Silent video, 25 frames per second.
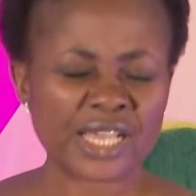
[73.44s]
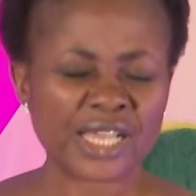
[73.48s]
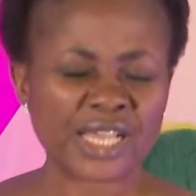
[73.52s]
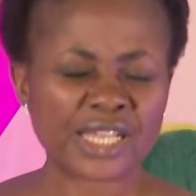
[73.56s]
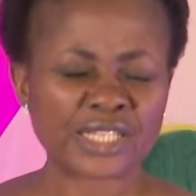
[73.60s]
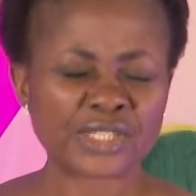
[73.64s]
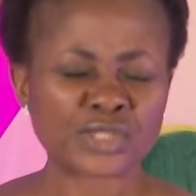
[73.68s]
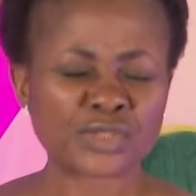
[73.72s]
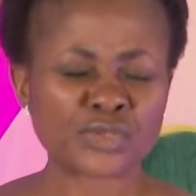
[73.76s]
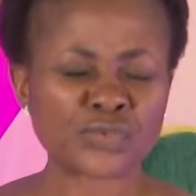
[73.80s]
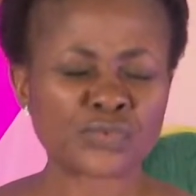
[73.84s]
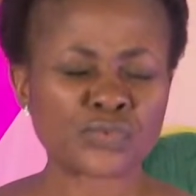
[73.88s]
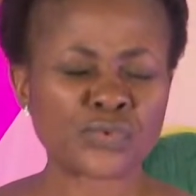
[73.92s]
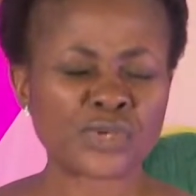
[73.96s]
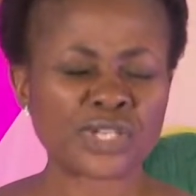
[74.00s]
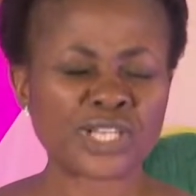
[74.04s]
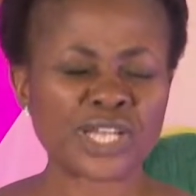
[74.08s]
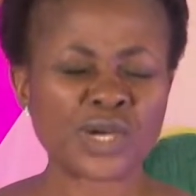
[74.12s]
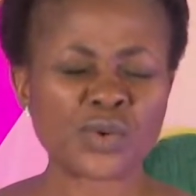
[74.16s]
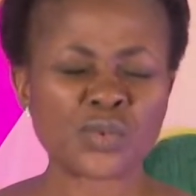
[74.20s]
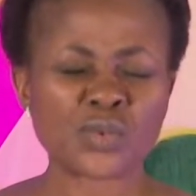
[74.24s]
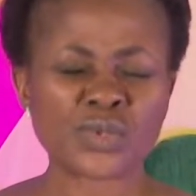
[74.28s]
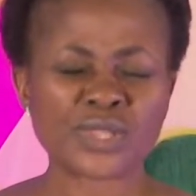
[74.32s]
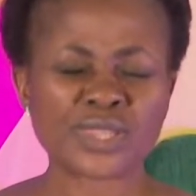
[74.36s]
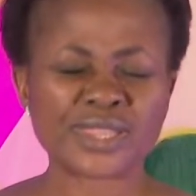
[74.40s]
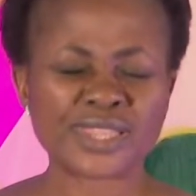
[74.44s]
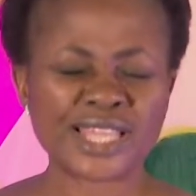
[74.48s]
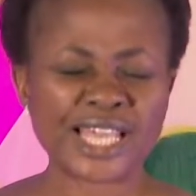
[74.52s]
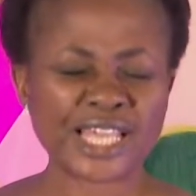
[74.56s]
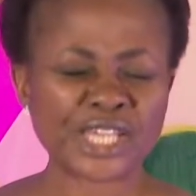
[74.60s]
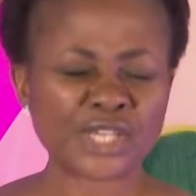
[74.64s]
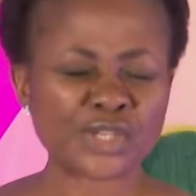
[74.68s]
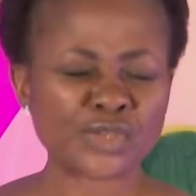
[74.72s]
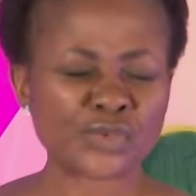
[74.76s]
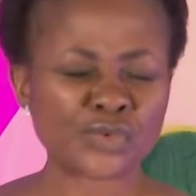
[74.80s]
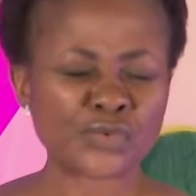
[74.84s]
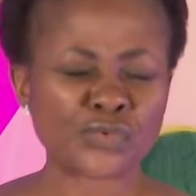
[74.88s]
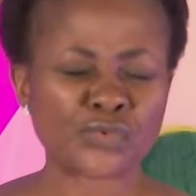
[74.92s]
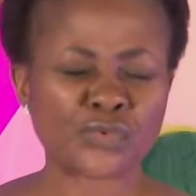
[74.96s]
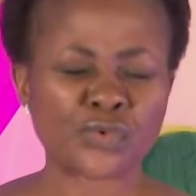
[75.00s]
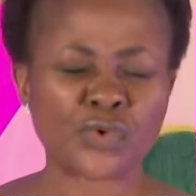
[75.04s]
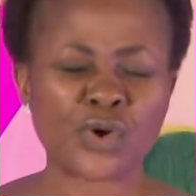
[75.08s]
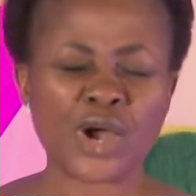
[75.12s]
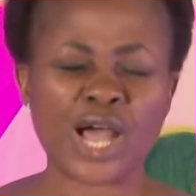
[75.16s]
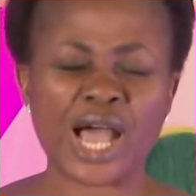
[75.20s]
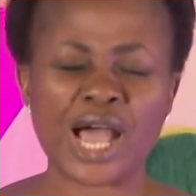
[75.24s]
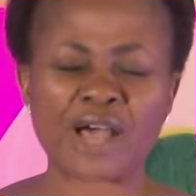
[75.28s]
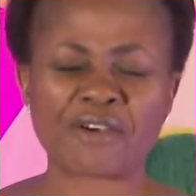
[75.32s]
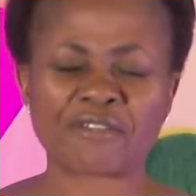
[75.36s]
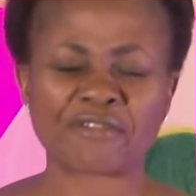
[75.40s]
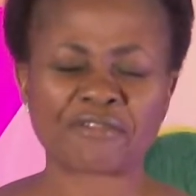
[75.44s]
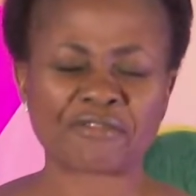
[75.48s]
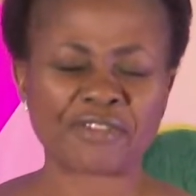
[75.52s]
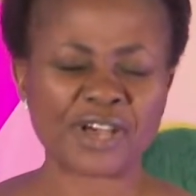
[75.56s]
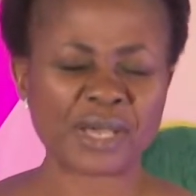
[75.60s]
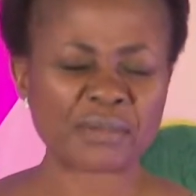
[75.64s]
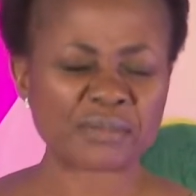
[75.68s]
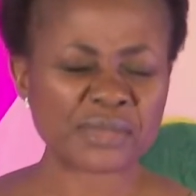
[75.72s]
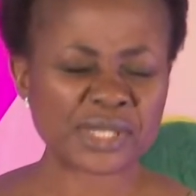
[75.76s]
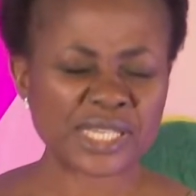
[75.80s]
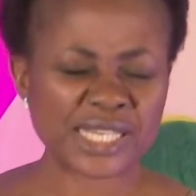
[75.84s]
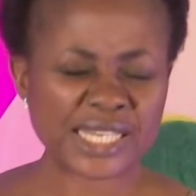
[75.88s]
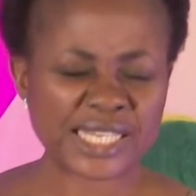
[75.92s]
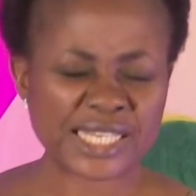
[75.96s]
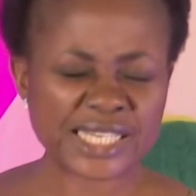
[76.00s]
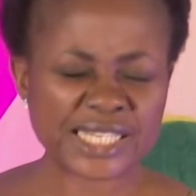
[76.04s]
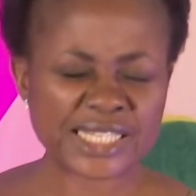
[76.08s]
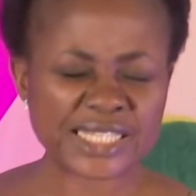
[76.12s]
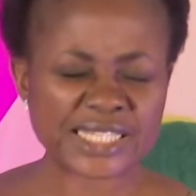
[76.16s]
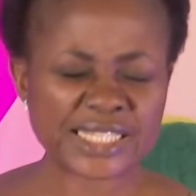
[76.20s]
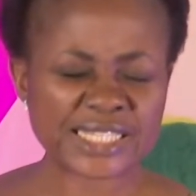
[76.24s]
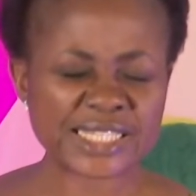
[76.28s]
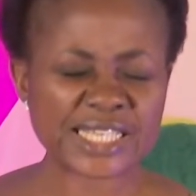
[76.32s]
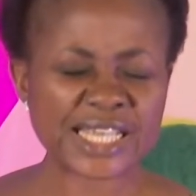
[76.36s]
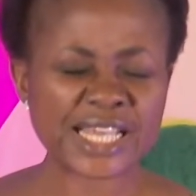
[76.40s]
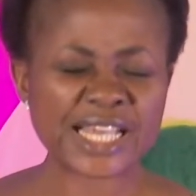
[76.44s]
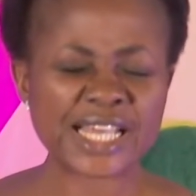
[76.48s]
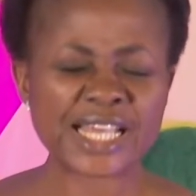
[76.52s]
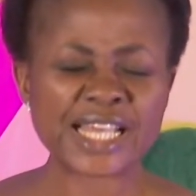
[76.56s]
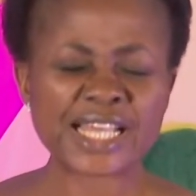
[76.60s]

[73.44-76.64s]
And so, Father, we thank you for our families.